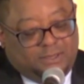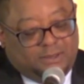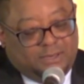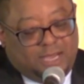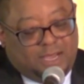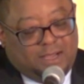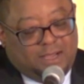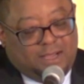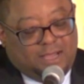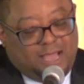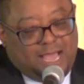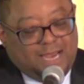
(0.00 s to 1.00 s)
Amen.
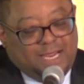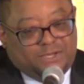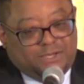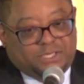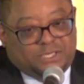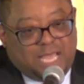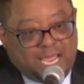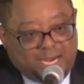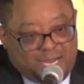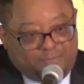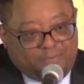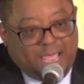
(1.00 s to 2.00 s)
I need you to sign
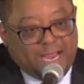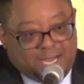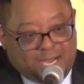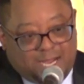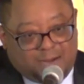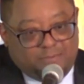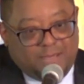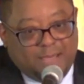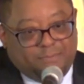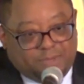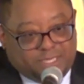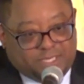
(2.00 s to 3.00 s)
up and come and
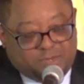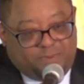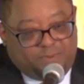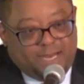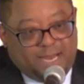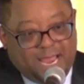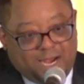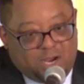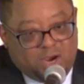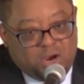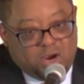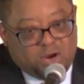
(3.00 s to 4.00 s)
participate and
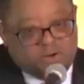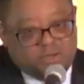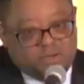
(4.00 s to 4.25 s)
learn.